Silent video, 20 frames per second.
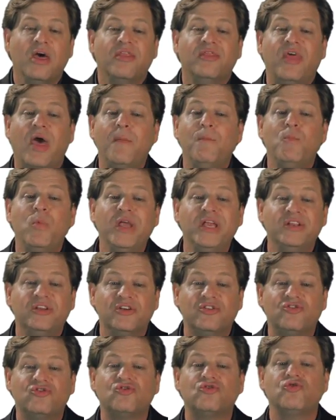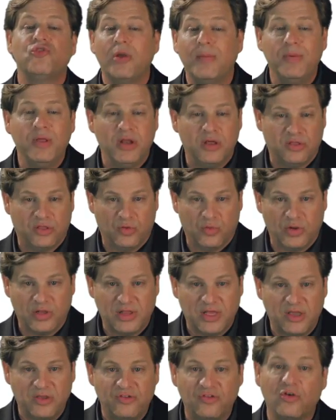Then we distributed the
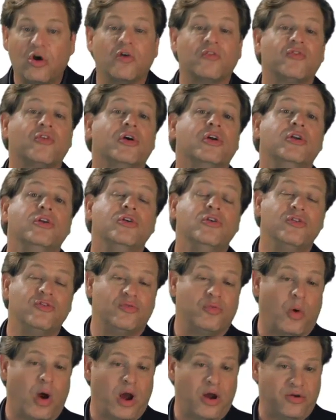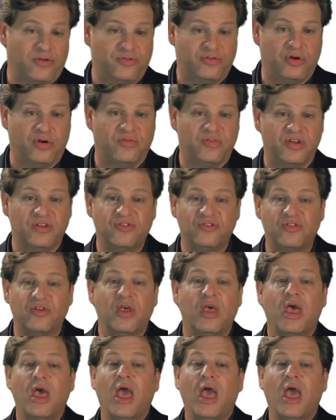release over a newswire service,